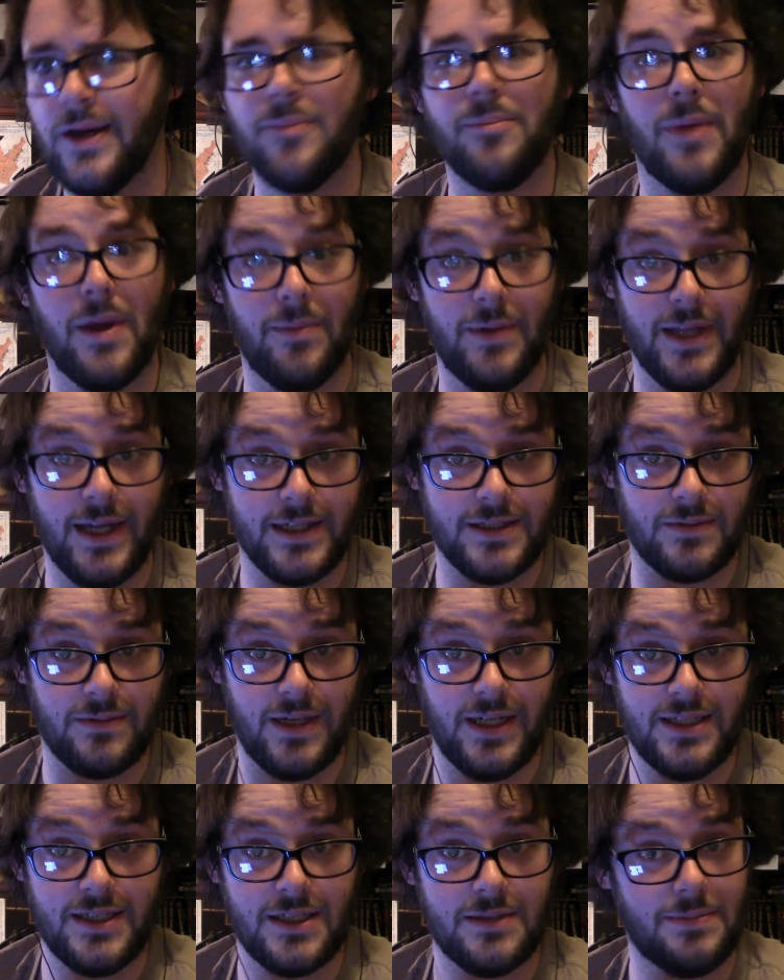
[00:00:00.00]
Maybe that's
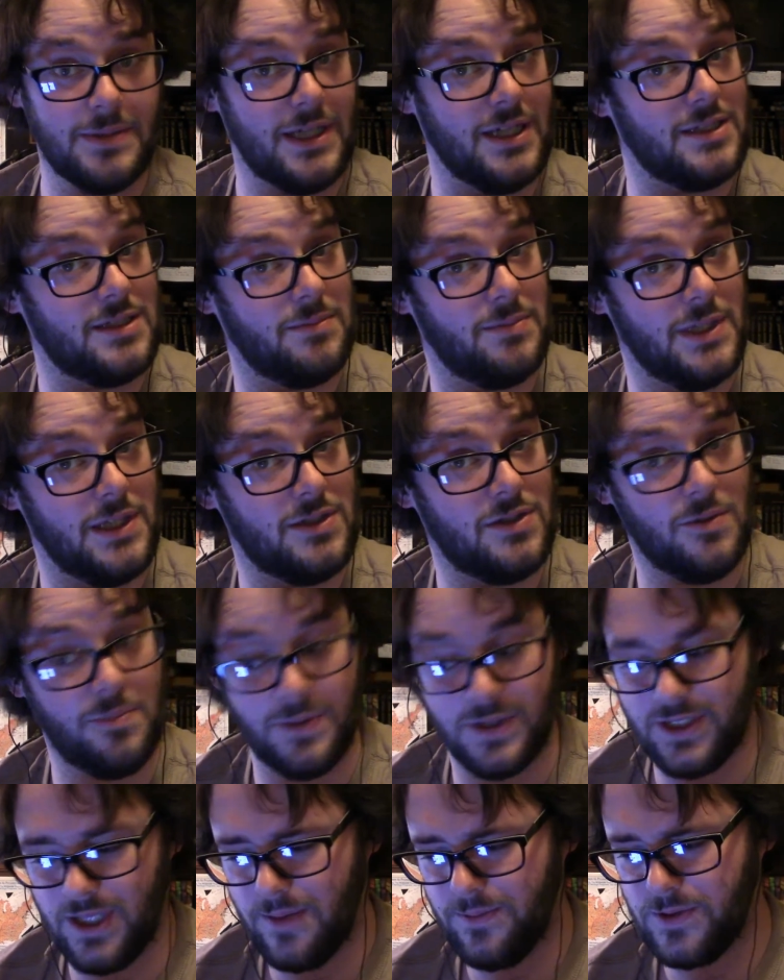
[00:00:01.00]
racist because I'm being too
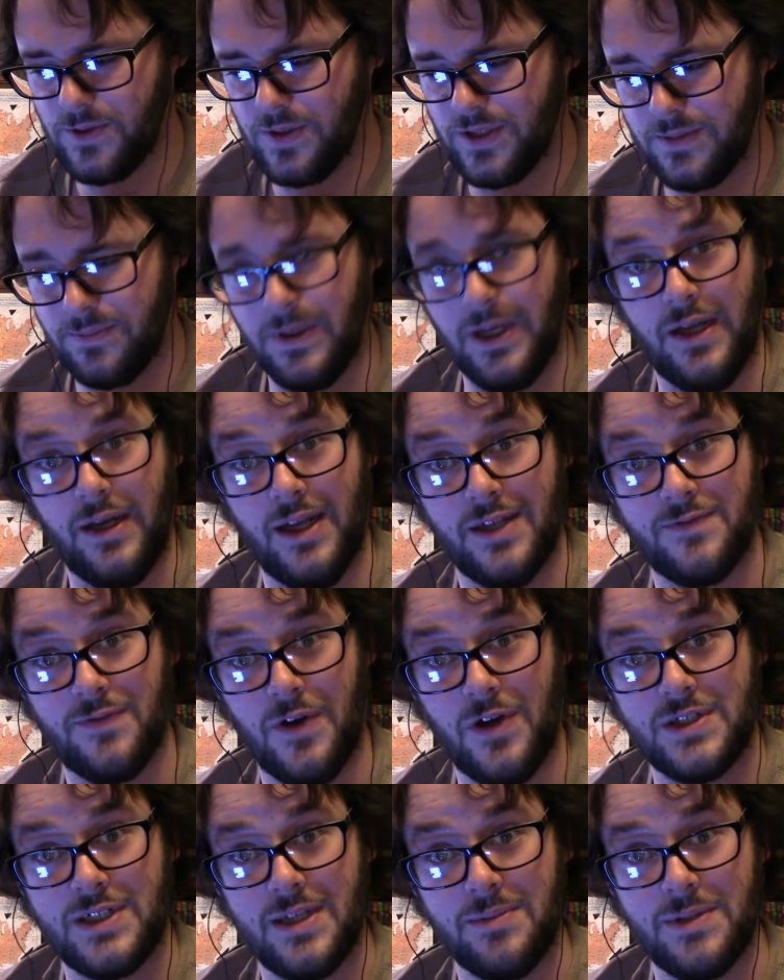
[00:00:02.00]
presumptuous, but as far
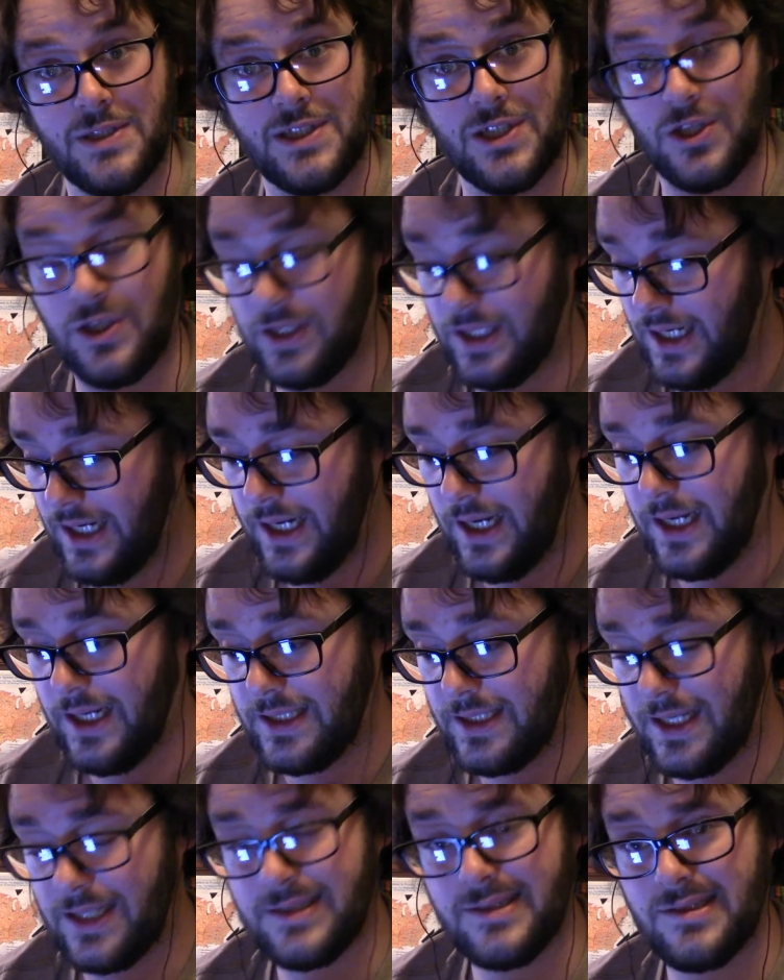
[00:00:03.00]
as I'm concerned,
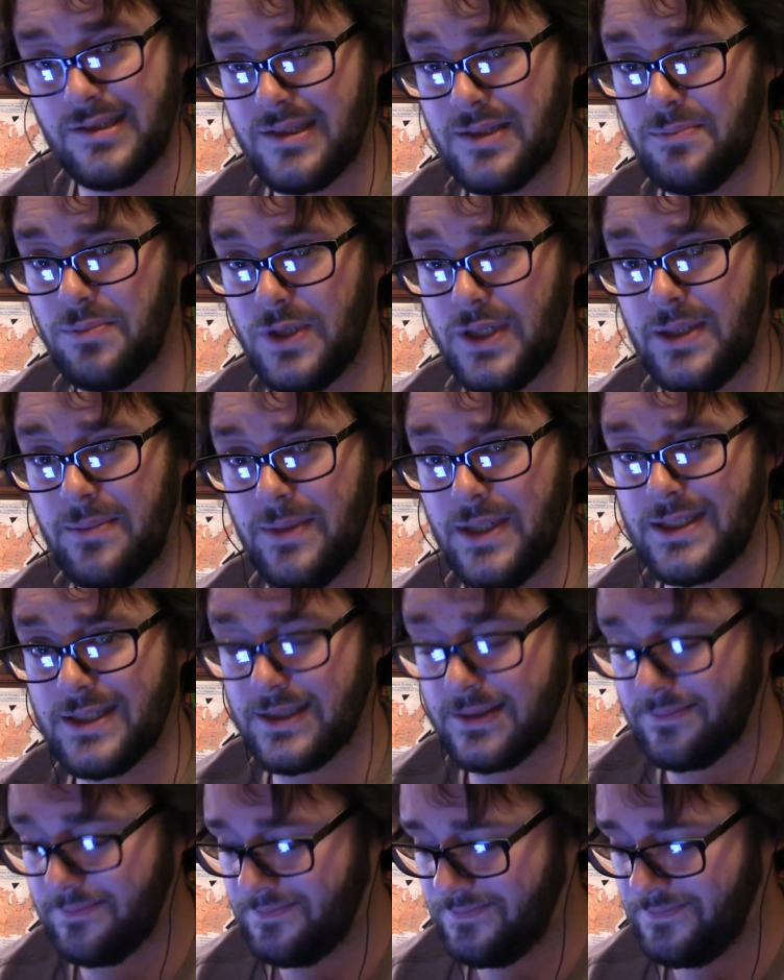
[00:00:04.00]
that's looking pretty Muslim.